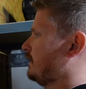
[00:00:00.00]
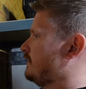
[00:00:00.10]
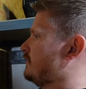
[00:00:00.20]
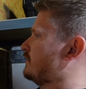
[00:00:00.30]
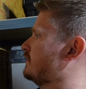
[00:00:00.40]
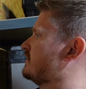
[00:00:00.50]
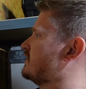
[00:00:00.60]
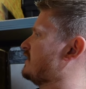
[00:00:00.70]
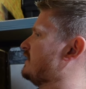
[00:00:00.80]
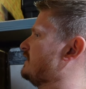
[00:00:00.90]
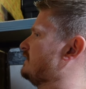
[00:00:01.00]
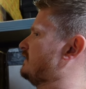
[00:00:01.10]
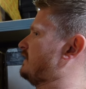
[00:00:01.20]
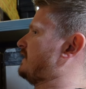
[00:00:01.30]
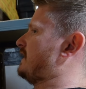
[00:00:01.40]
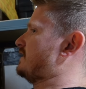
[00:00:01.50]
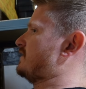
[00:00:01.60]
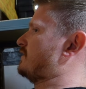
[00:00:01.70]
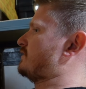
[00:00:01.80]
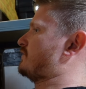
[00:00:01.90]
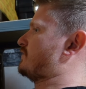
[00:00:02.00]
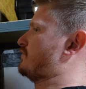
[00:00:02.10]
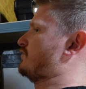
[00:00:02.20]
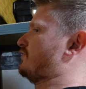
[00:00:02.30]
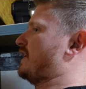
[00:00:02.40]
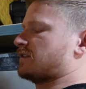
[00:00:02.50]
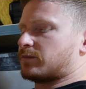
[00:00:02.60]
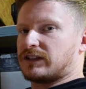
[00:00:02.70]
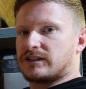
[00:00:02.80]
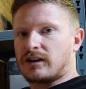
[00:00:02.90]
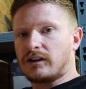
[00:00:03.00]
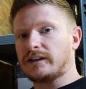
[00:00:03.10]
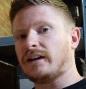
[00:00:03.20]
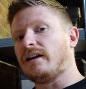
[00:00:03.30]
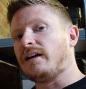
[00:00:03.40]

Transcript: And you can see that that is incredibly tight.